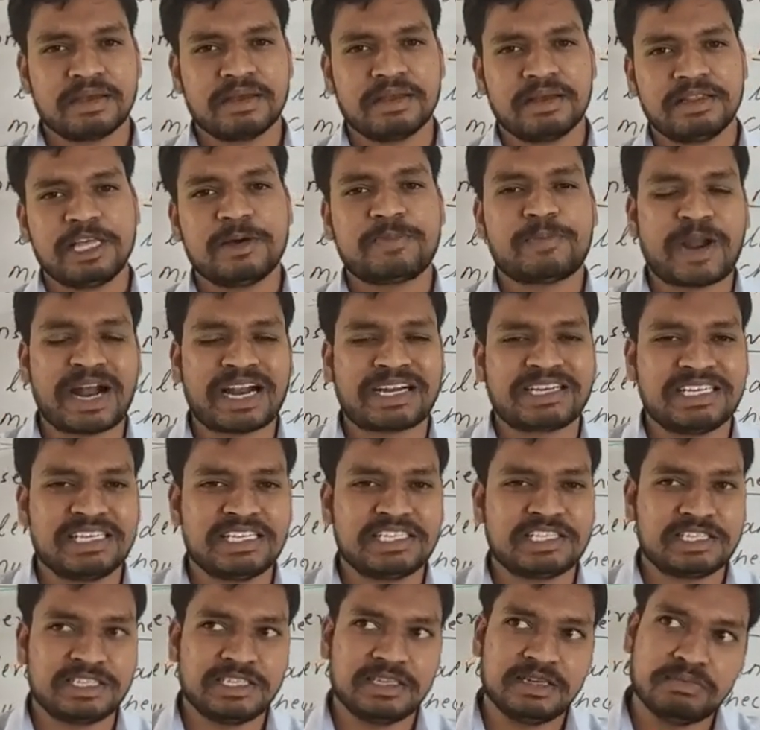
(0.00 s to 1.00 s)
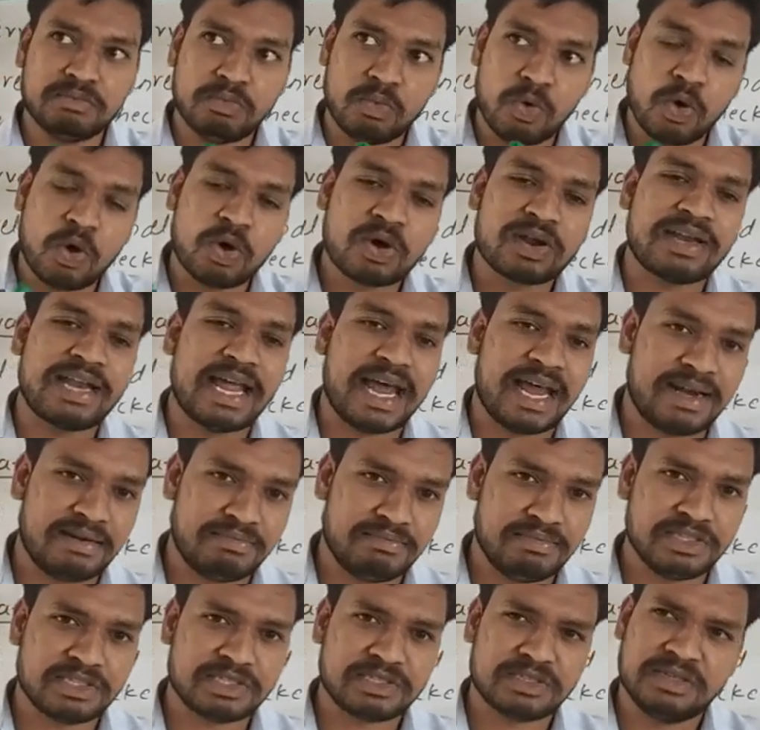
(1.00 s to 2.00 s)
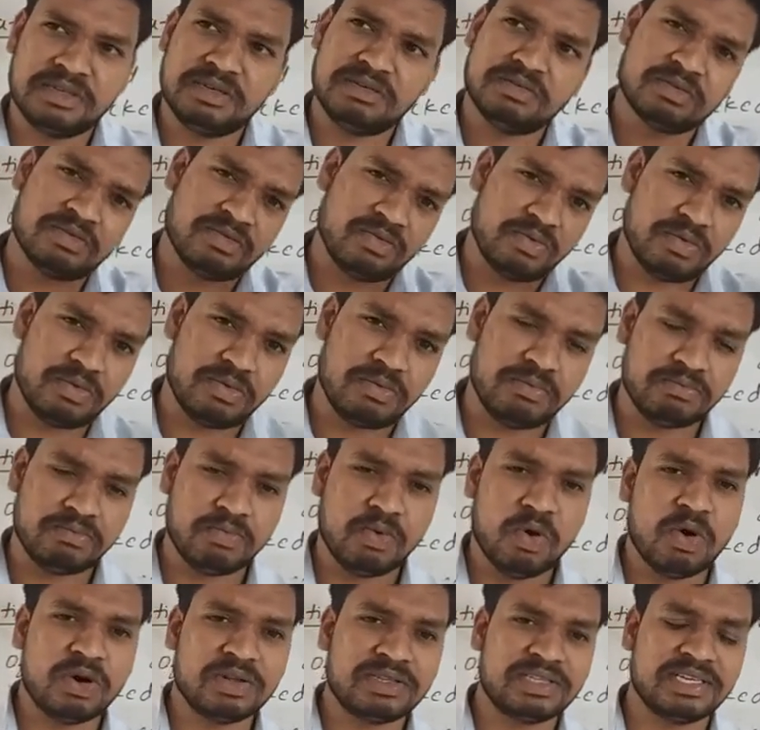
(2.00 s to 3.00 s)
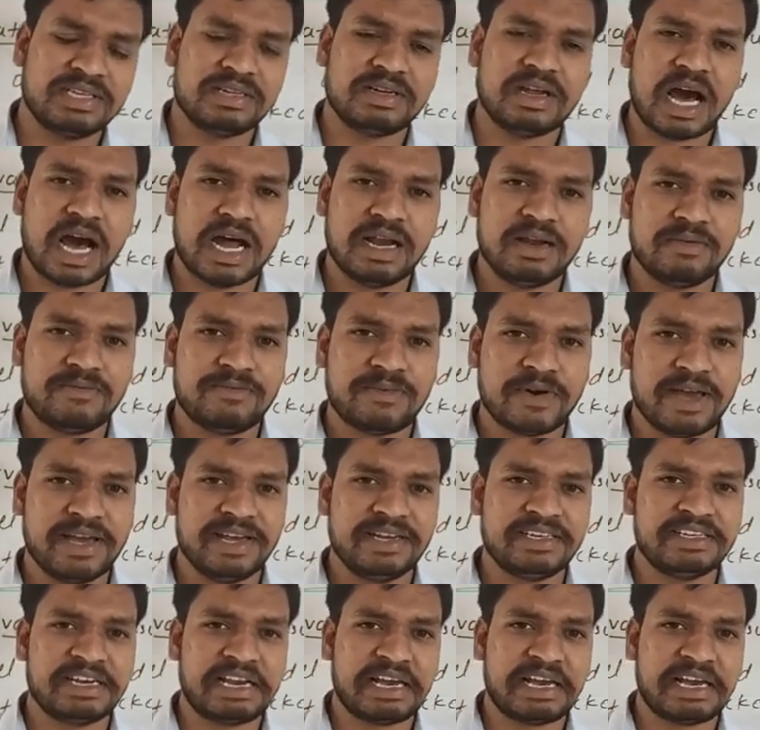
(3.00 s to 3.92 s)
they practice in more land, more than 500